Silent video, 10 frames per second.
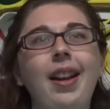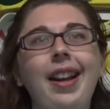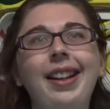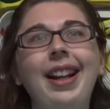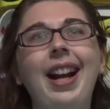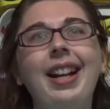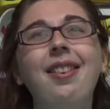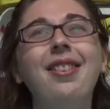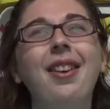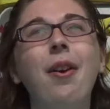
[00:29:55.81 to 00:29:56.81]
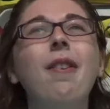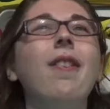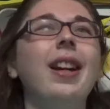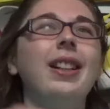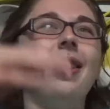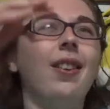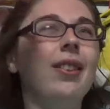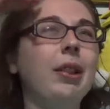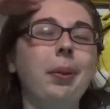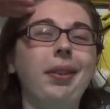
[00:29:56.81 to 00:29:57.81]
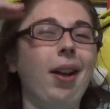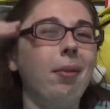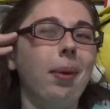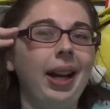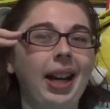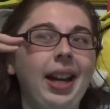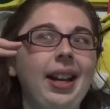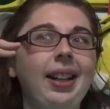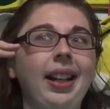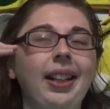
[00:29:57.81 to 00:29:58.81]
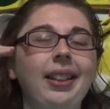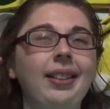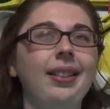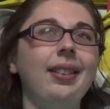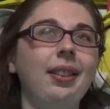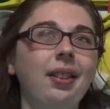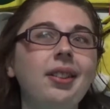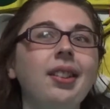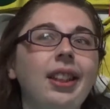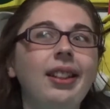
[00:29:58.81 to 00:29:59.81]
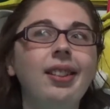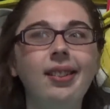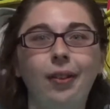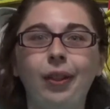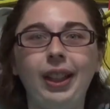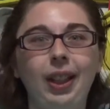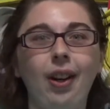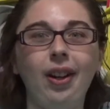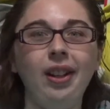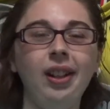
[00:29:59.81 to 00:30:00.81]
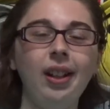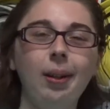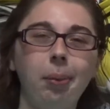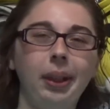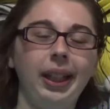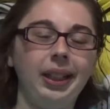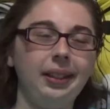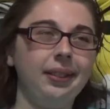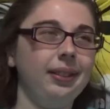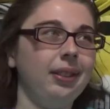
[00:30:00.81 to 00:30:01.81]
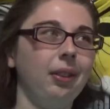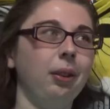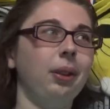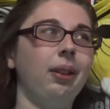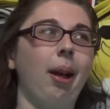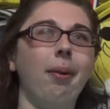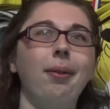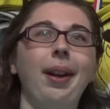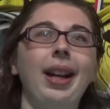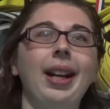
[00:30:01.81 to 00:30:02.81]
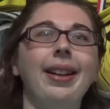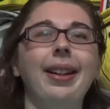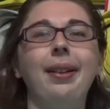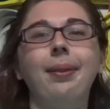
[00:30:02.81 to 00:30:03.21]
And like, I don't know like all of them on top of my head. Like, there is a list of what they are, but like, don't know the top of my head.